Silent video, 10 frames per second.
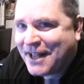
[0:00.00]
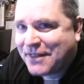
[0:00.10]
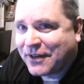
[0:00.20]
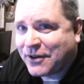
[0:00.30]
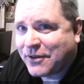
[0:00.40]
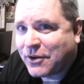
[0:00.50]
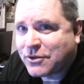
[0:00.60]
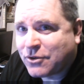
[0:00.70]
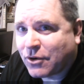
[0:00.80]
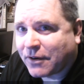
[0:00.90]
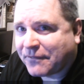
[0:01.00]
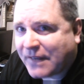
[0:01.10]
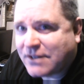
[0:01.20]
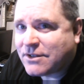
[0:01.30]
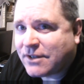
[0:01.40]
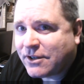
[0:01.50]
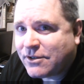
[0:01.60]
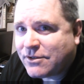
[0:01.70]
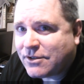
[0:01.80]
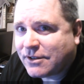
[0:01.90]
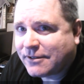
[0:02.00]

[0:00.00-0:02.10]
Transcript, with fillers: there are those who are fence sitters,